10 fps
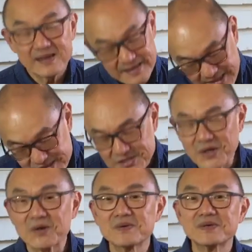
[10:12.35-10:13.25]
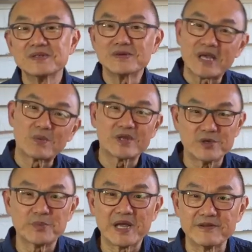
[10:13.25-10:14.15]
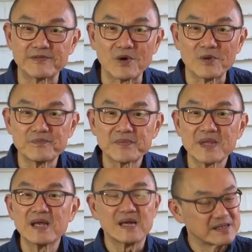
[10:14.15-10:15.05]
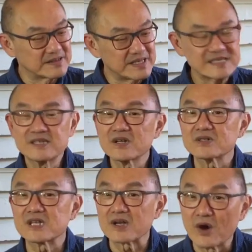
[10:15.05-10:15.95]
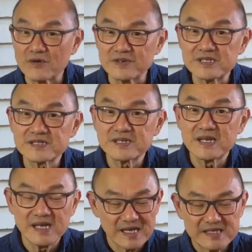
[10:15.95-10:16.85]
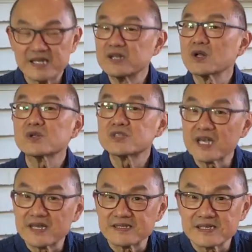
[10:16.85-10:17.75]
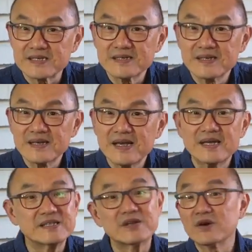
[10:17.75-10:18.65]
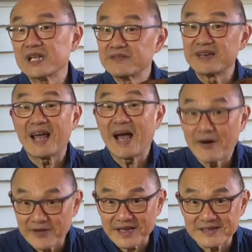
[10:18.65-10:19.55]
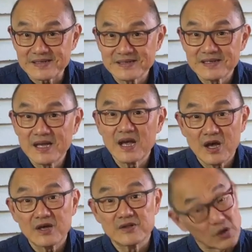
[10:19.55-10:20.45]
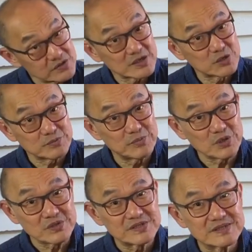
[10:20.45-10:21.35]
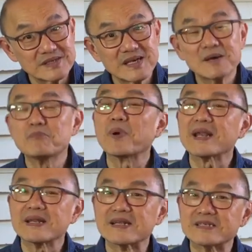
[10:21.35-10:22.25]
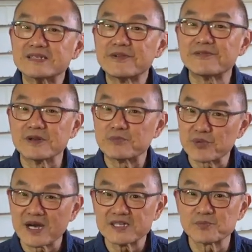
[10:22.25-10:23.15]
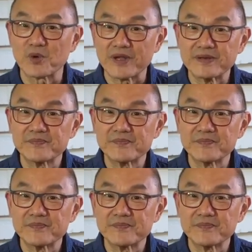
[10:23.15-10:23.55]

And so you get what you pay for. These are not Tacovas, they're not Lucchesi, they're not even Ariat. Those are good boots, but at a different price point.